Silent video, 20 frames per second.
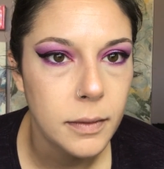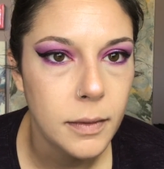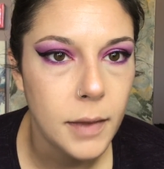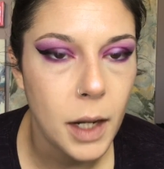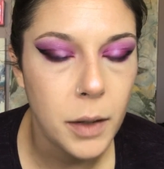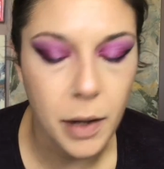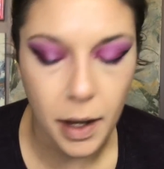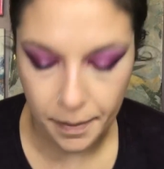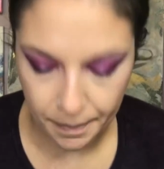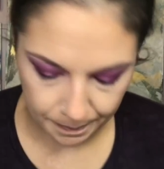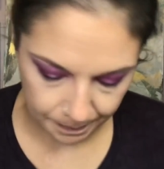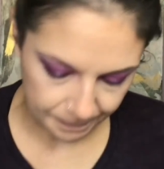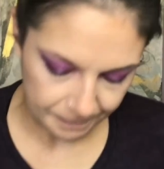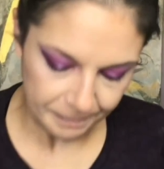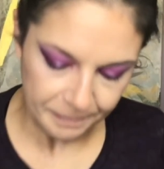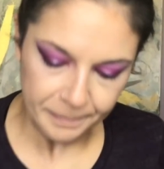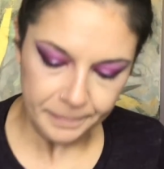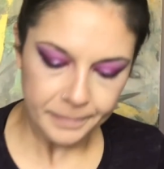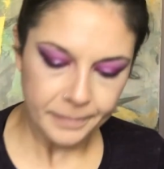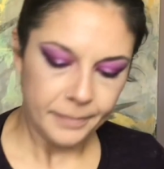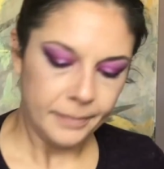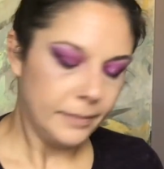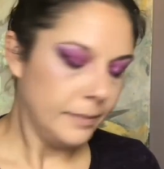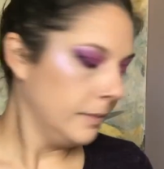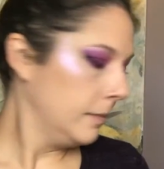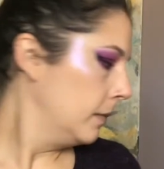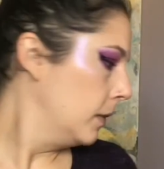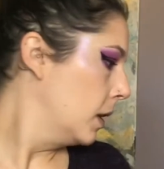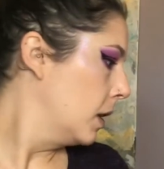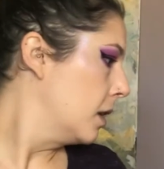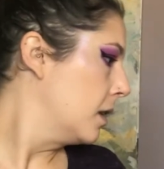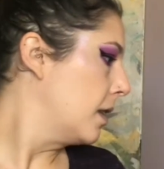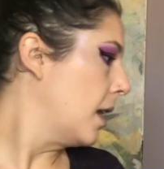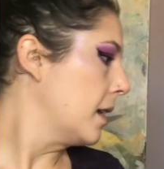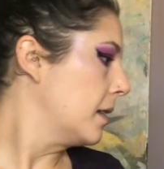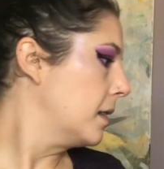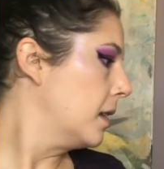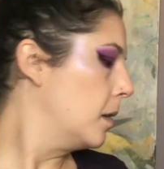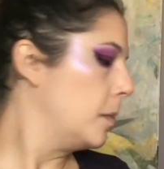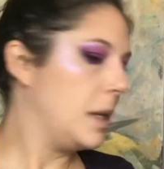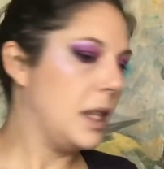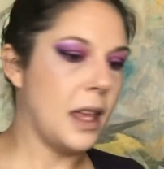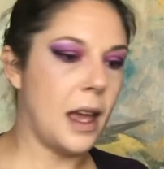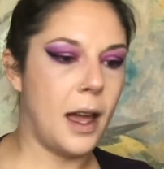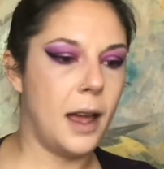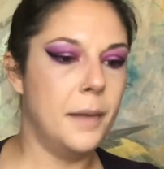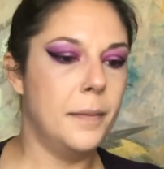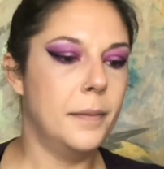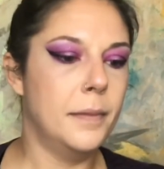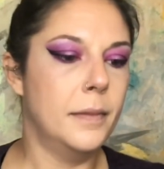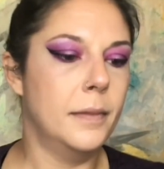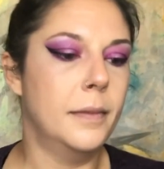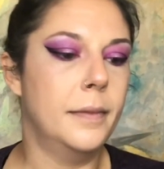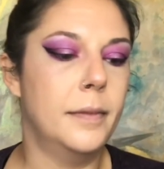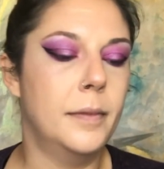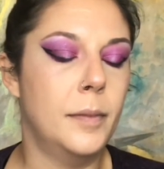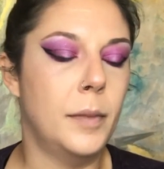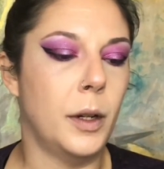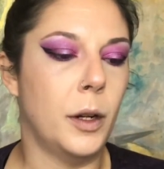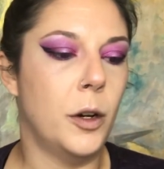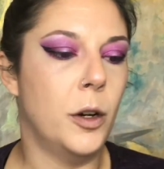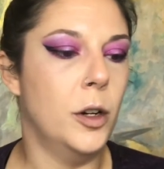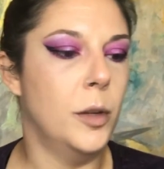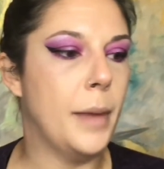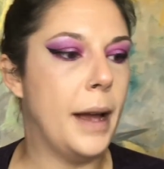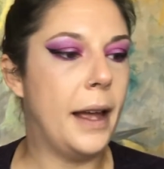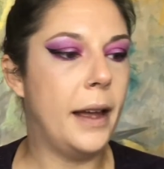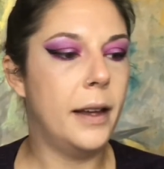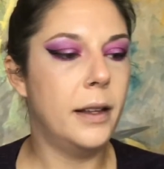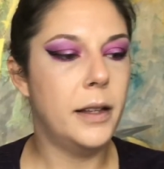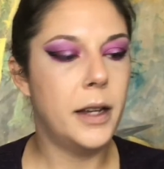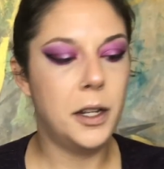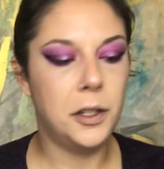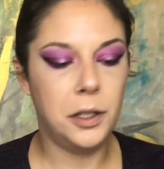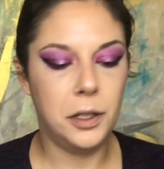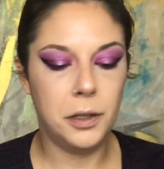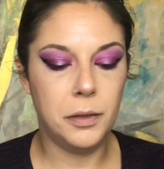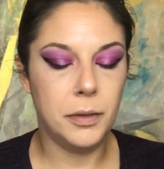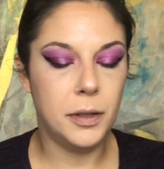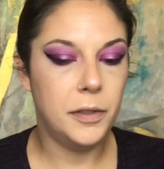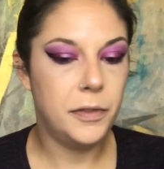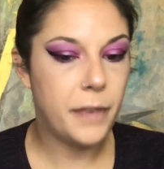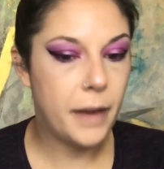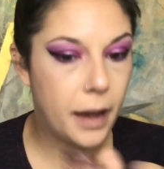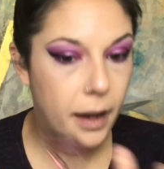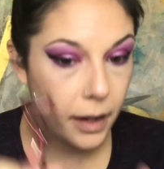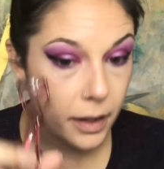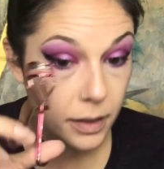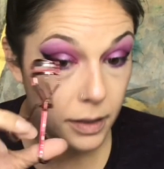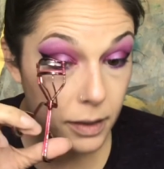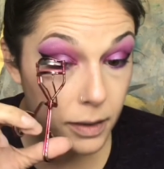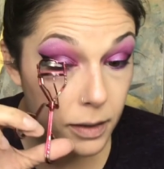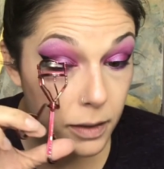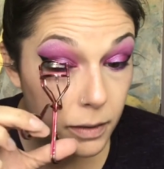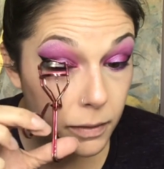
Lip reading: Okay, that's going to be that. I'm going to curl my eyelashes real fast.